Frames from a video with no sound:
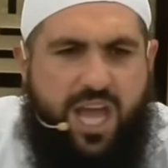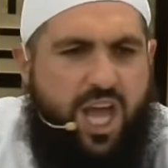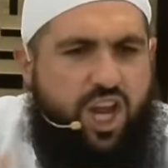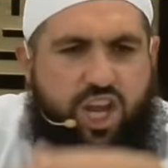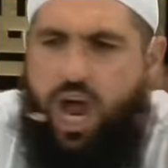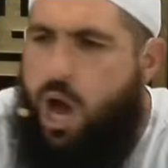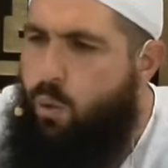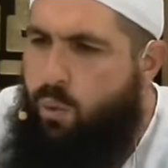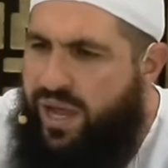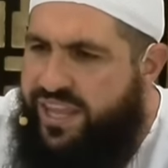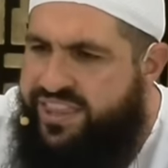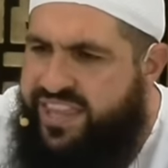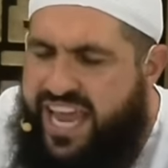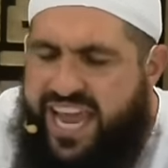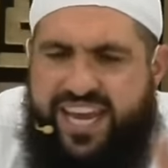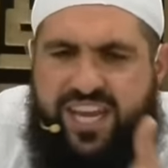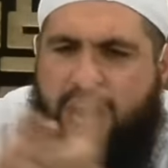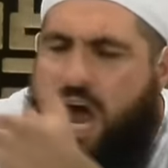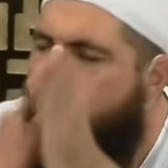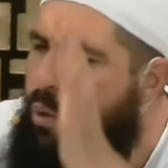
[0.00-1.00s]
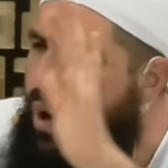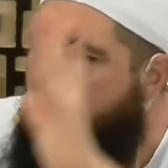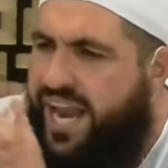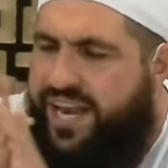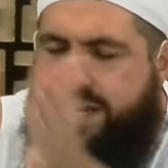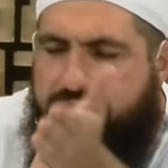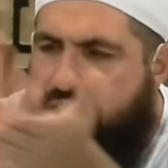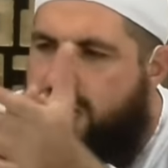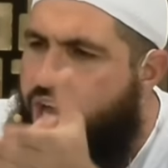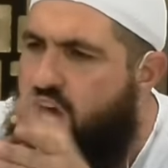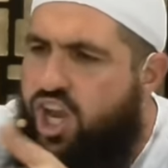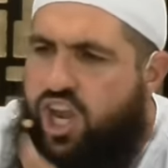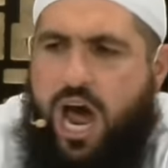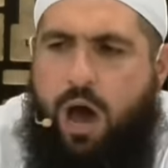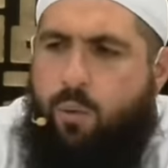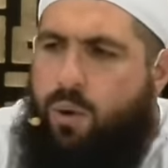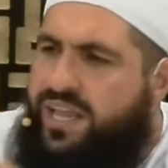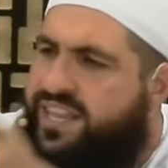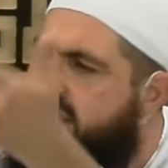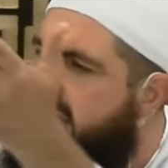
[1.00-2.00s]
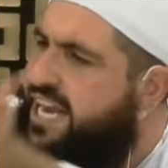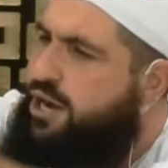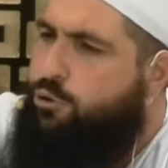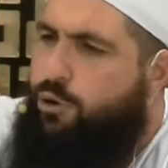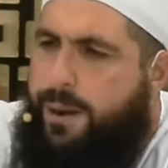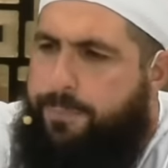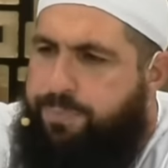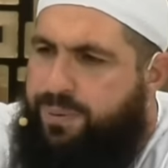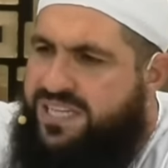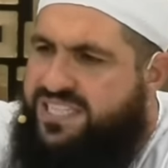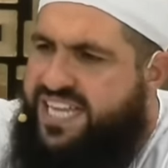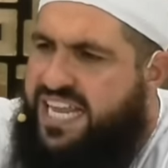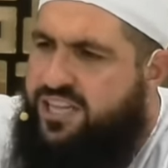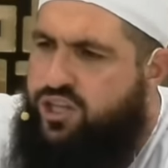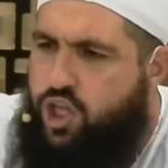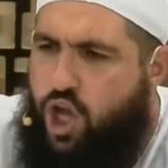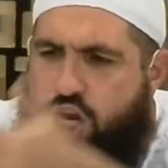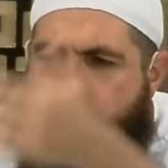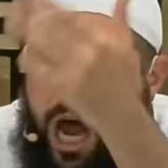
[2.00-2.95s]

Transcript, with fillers: No one there, no one, no one there to represent her,